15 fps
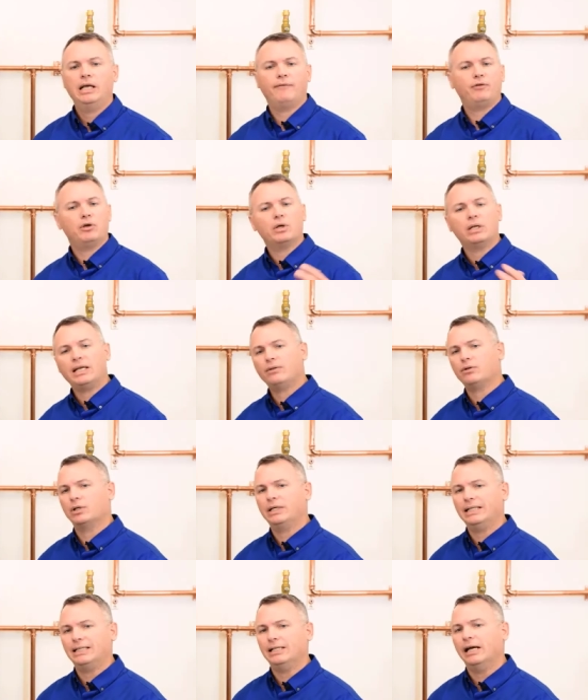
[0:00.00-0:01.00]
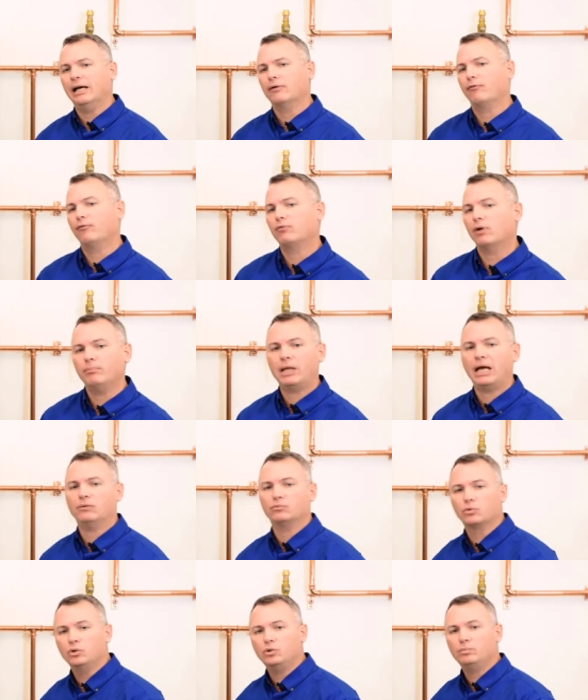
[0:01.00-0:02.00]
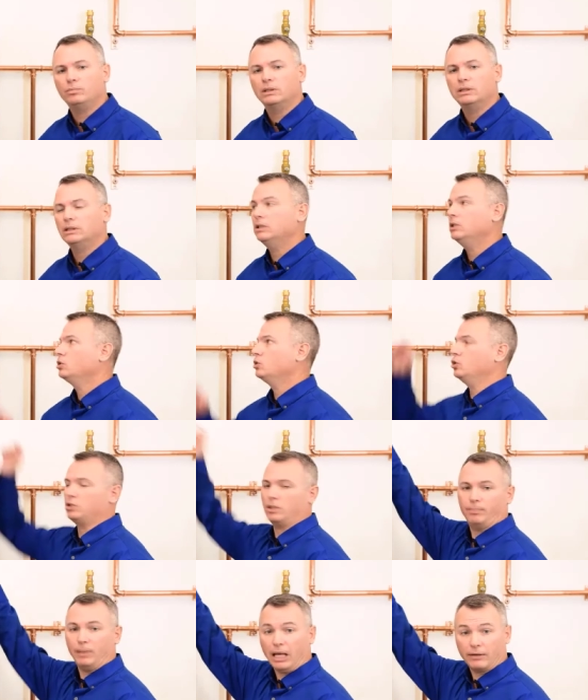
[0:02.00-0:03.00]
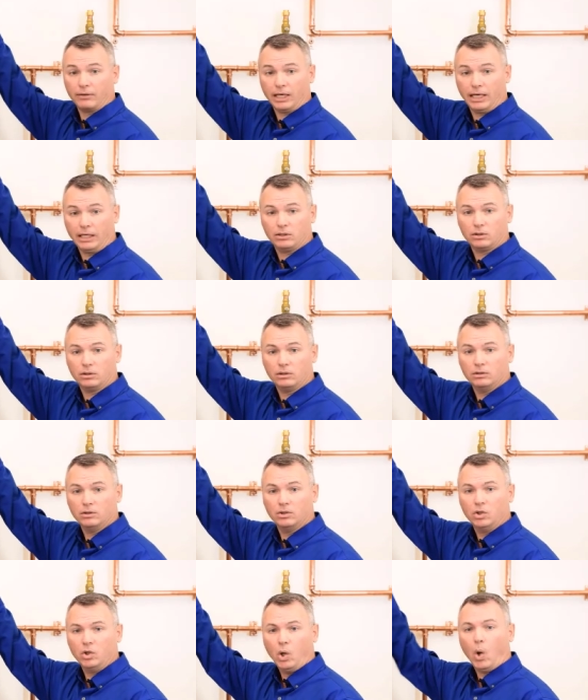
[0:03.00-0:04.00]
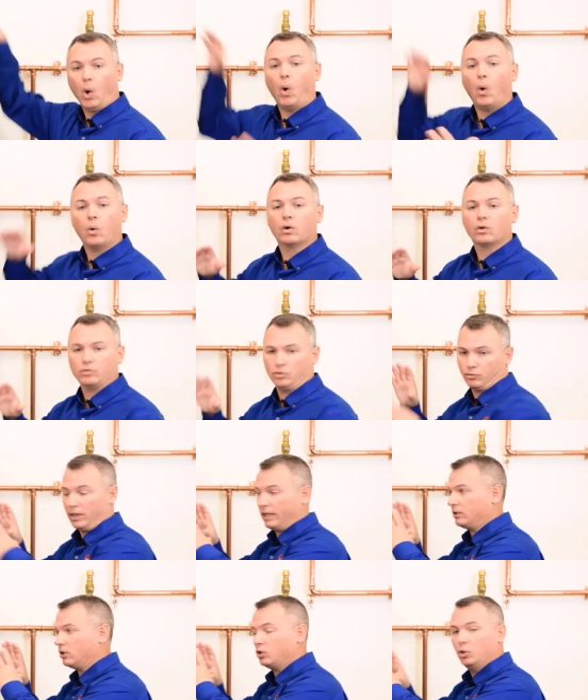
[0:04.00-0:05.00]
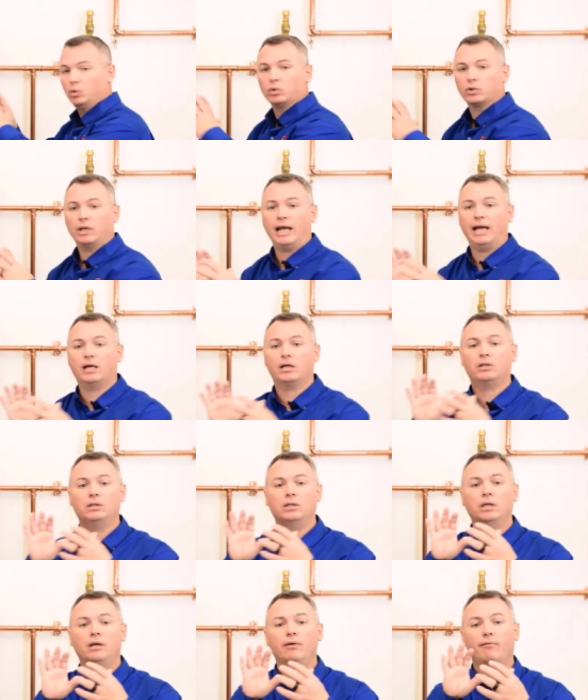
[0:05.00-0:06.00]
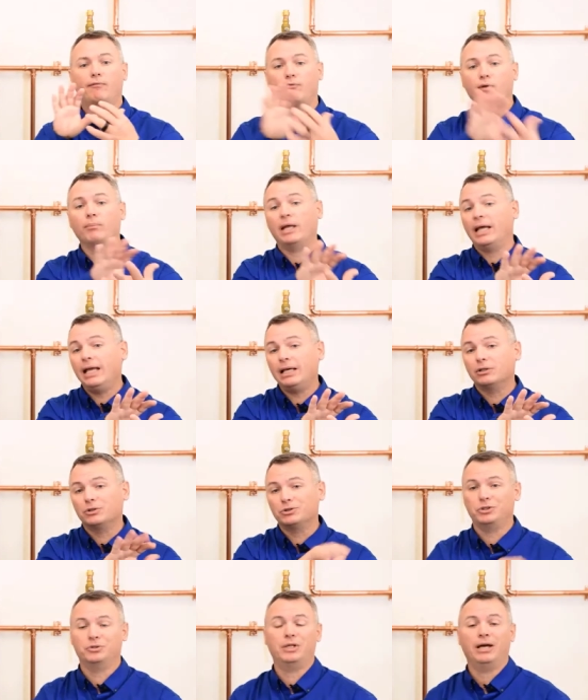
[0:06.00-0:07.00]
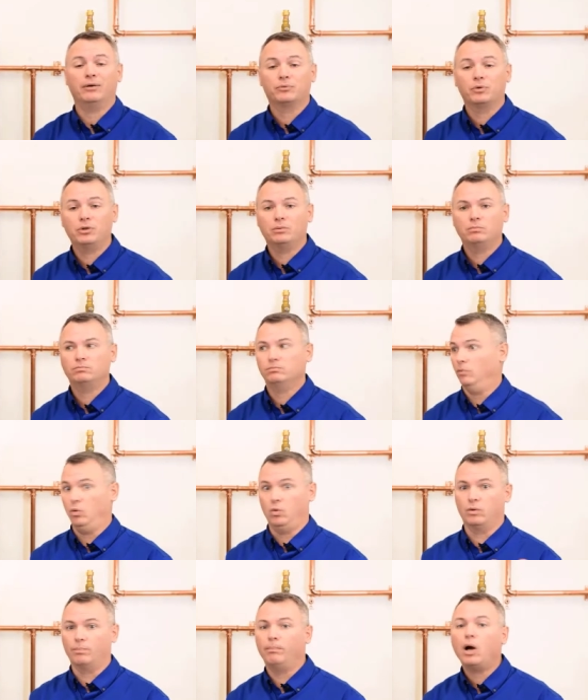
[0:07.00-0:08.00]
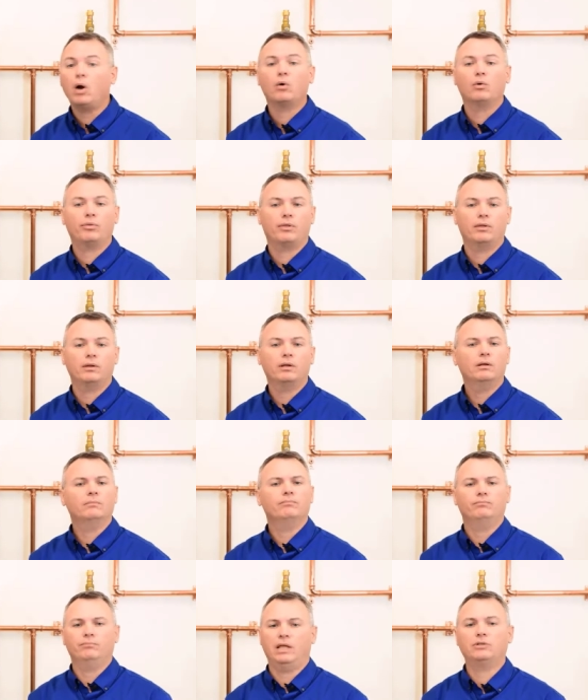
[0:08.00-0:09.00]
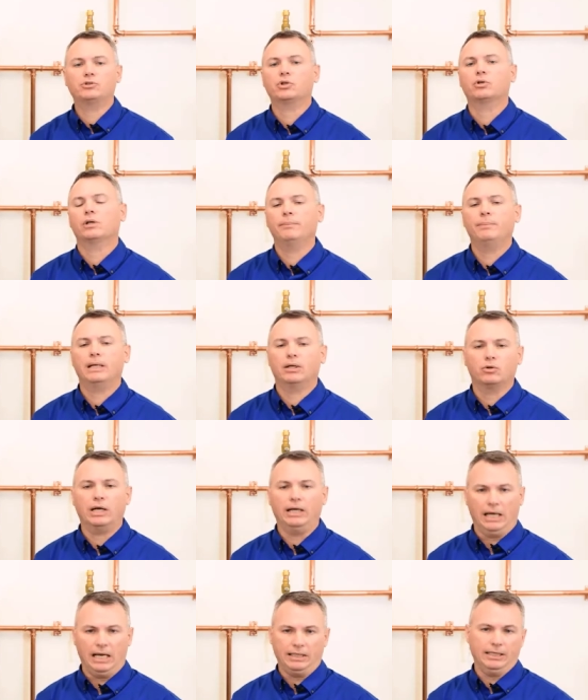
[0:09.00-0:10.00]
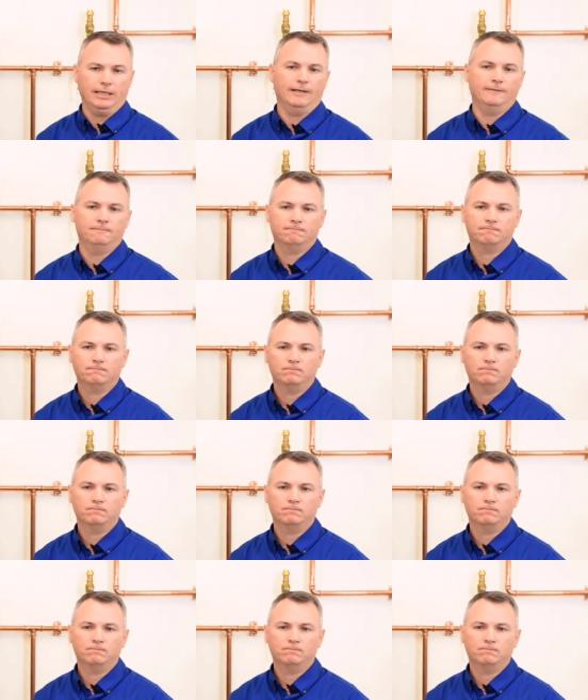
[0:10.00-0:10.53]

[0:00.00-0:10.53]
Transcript: If you could either get the air from that room to supply the heater or direct the cooler air from the heater to that room or both, that'd certainly be a great idea.